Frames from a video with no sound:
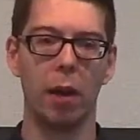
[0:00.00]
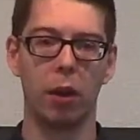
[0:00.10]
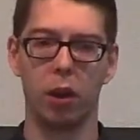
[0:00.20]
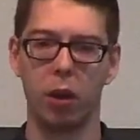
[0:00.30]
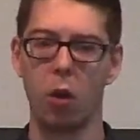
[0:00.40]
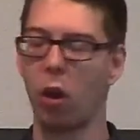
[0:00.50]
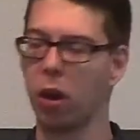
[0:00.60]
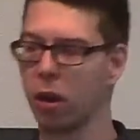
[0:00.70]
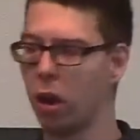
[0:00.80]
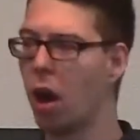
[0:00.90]

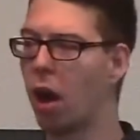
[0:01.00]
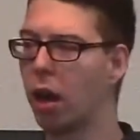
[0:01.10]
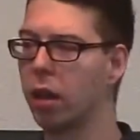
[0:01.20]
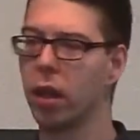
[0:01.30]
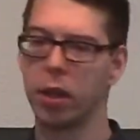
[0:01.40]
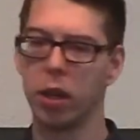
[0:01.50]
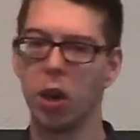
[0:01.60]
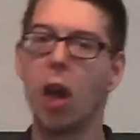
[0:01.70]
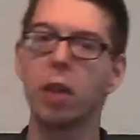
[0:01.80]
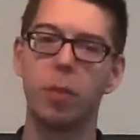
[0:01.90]
or their
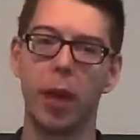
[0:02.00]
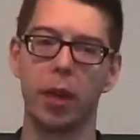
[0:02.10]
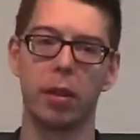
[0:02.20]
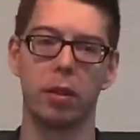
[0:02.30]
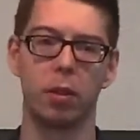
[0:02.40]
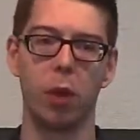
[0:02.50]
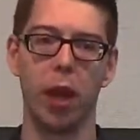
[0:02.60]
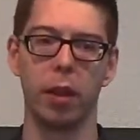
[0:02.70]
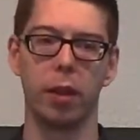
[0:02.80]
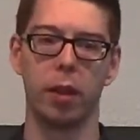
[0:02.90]
husbands
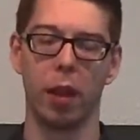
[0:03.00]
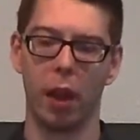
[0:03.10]
with